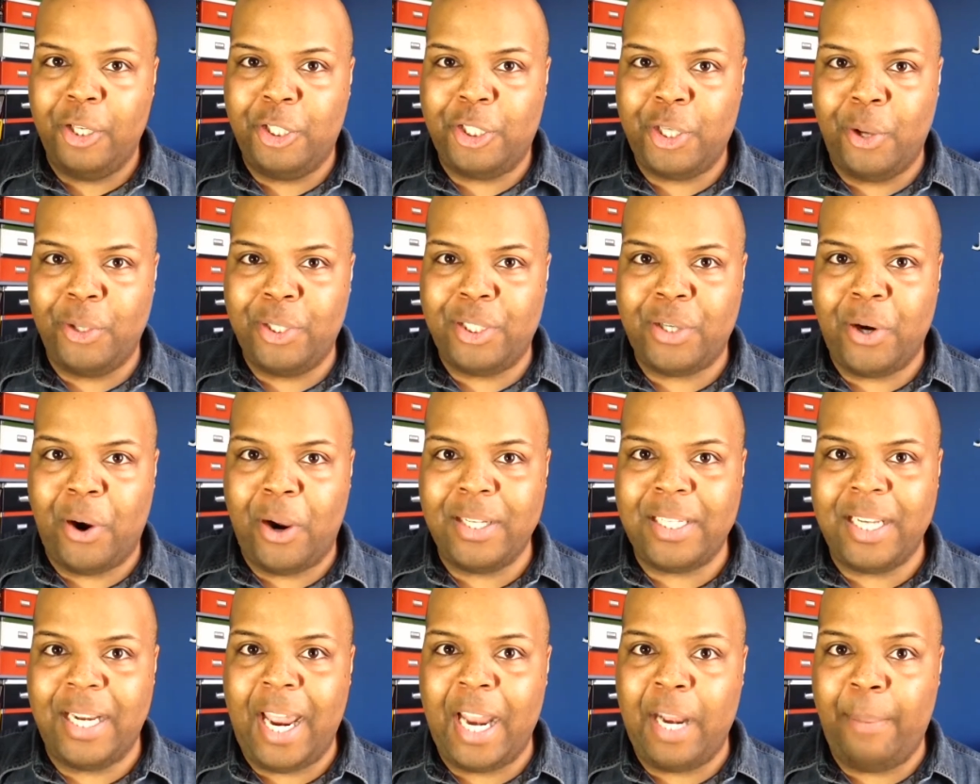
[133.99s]
The show
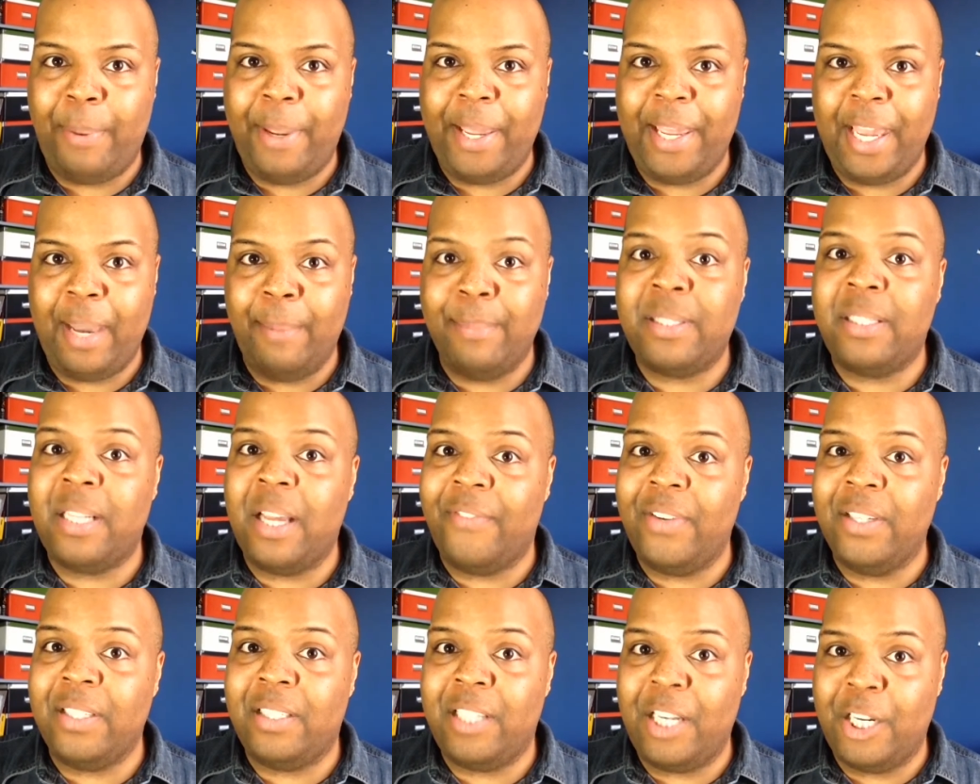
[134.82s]
starts at eight p m
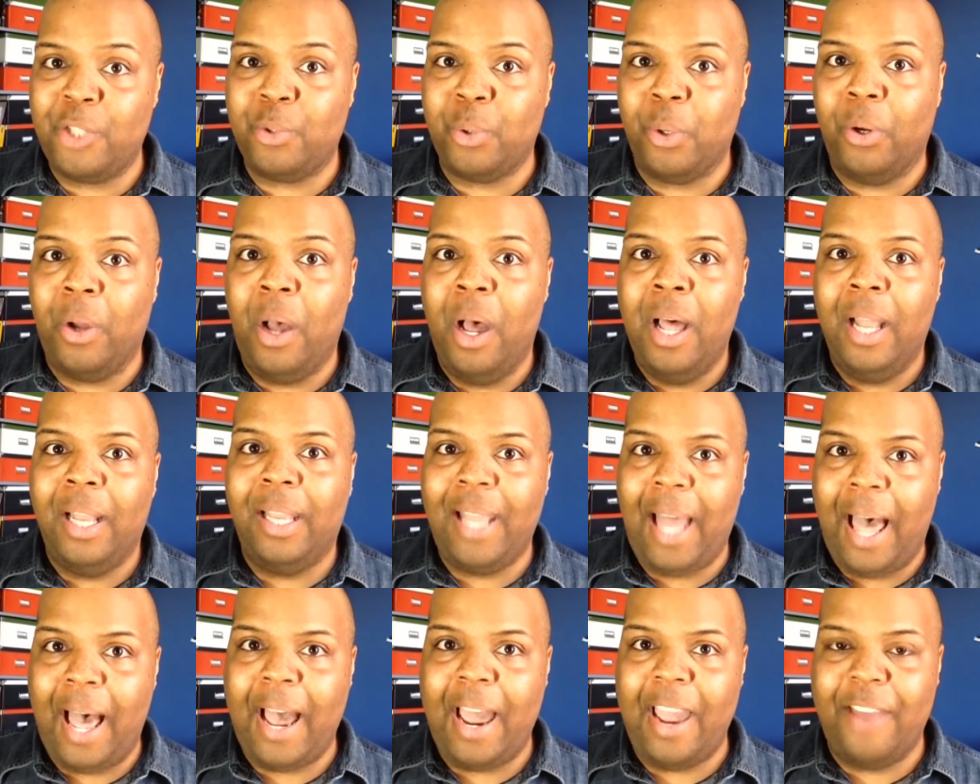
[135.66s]
seven Central,
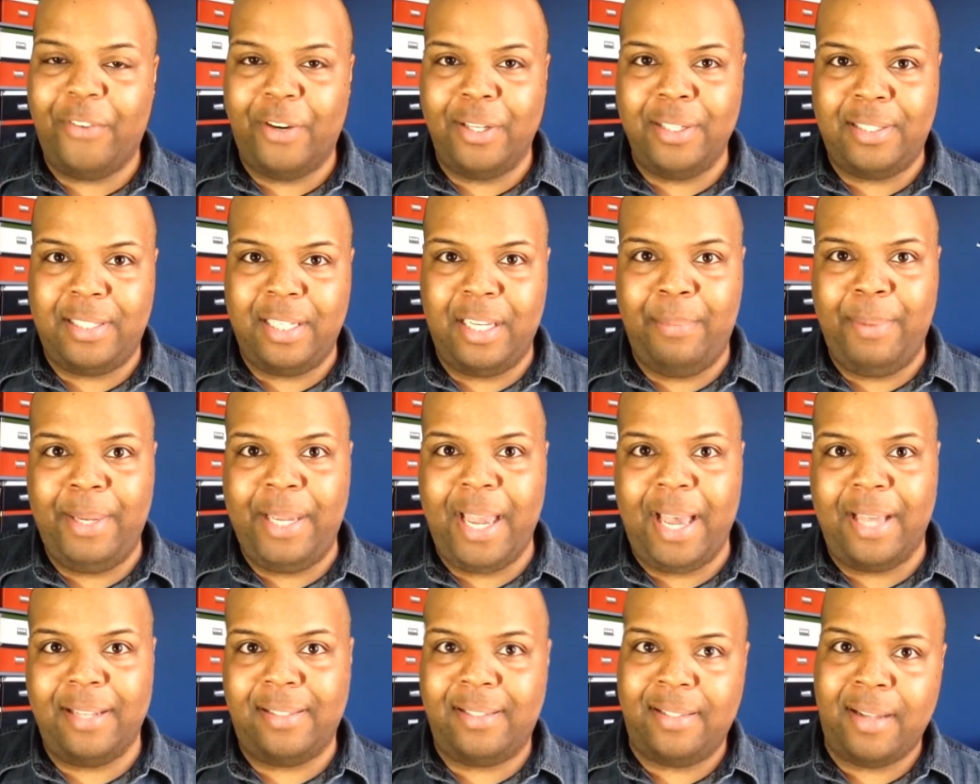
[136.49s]
live on C B
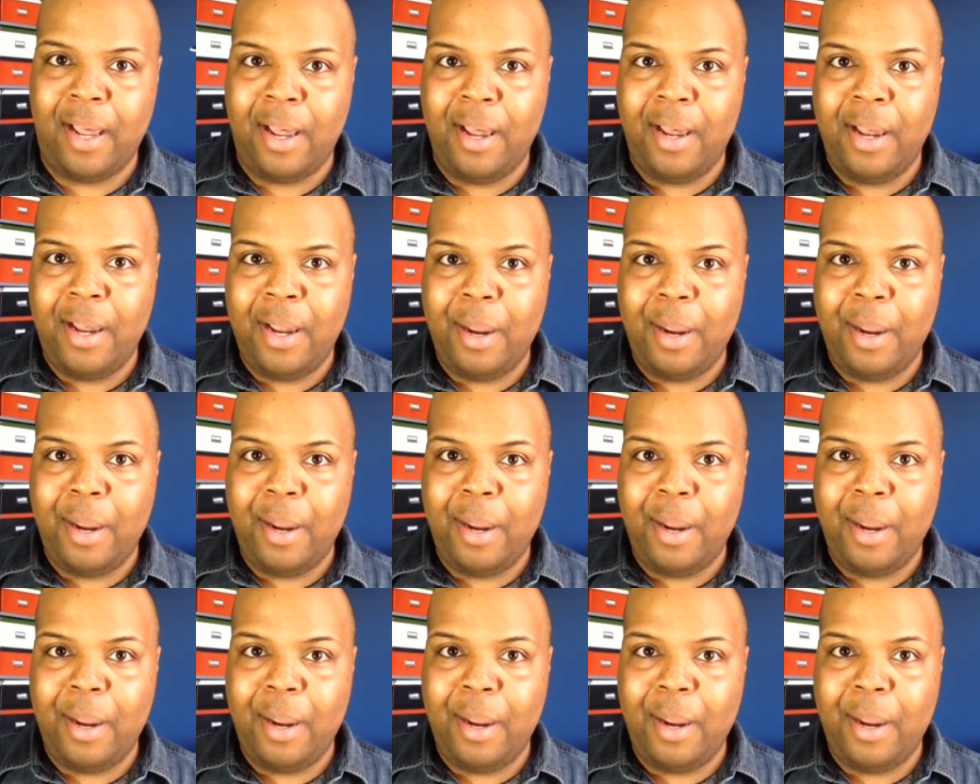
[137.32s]
S.